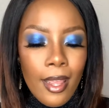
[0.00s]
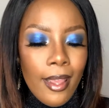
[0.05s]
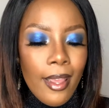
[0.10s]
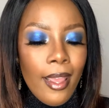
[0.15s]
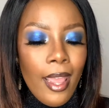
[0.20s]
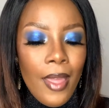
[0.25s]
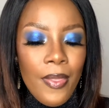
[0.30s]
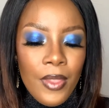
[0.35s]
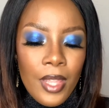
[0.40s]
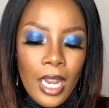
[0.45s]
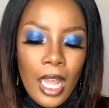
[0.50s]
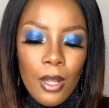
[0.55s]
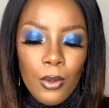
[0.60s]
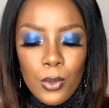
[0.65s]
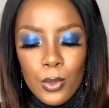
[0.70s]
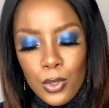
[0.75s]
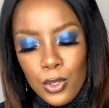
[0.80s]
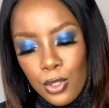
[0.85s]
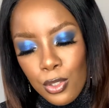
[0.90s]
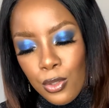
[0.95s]
And then I
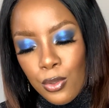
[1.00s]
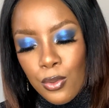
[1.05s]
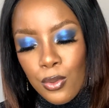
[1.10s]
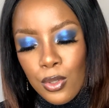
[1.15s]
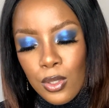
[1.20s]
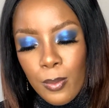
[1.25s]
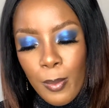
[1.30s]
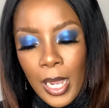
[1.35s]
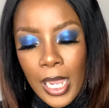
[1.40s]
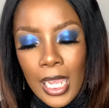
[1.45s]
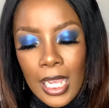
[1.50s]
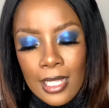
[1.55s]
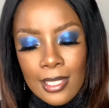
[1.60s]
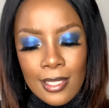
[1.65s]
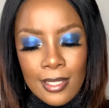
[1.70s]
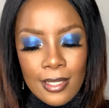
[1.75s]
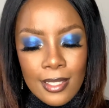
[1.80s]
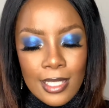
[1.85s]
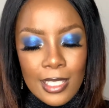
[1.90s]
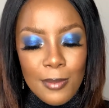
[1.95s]
also used my
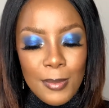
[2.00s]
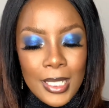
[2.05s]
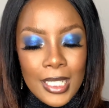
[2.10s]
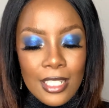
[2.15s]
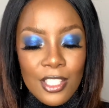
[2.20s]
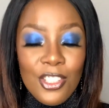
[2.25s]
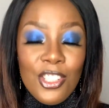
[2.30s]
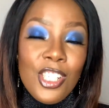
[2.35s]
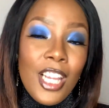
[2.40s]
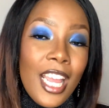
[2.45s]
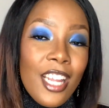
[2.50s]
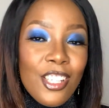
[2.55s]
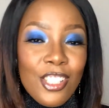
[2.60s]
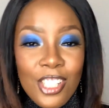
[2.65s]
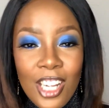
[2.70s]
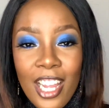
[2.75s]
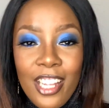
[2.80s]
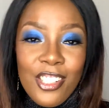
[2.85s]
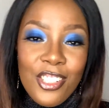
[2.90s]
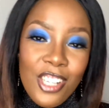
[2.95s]
Essence Cosmetics Shine
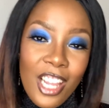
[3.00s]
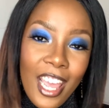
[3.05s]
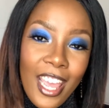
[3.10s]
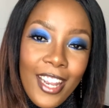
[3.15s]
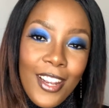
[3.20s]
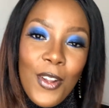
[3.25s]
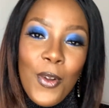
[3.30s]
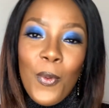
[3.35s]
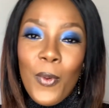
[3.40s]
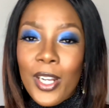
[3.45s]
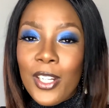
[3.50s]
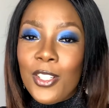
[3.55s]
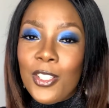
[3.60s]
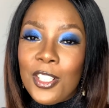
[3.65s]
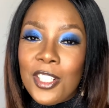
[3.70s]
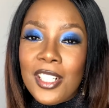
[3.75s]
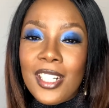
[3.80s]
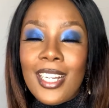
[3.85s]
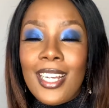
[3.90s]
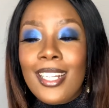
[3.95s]
Shine Shine Wet
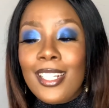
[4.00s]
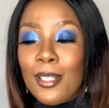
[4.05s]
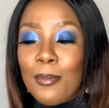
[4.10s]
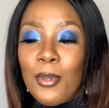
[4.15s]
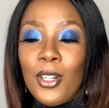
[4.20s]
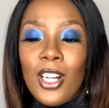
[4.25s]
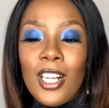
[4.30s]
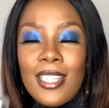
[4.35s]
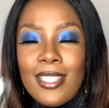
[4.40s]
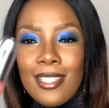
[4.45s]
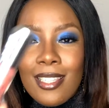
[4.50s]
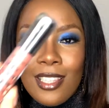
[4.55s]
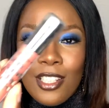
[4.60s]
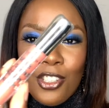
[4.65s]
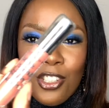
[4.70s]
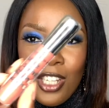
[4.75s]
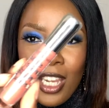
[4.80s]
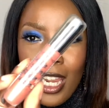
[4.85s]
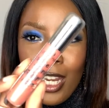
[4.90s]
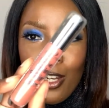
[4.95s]
Look lip gloss in the
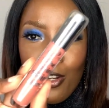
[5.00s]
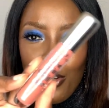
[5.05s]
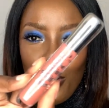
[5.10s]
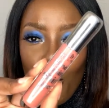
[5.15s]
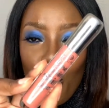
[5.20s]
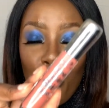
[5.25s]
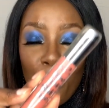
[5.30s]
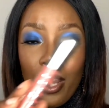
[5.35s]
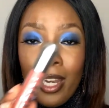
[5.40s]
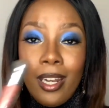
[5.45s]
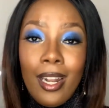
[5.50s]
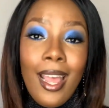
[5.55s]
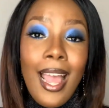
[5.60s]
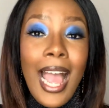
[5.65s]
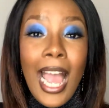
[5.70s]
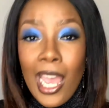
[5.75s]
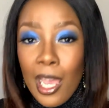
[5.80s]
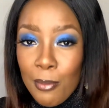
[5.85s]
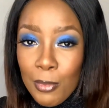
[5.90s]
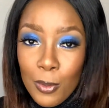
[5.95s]
shade No Brainer. I
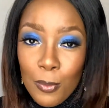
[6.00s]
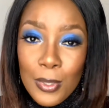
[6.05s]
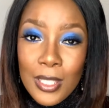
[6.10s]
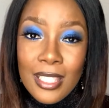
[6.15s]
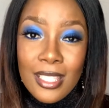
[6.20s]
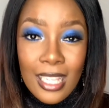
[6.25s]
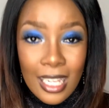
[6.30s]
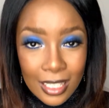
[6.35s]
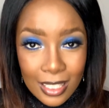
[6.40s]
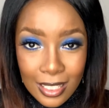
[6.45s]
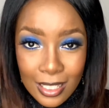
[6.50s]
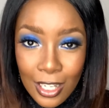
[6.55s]
am obsessed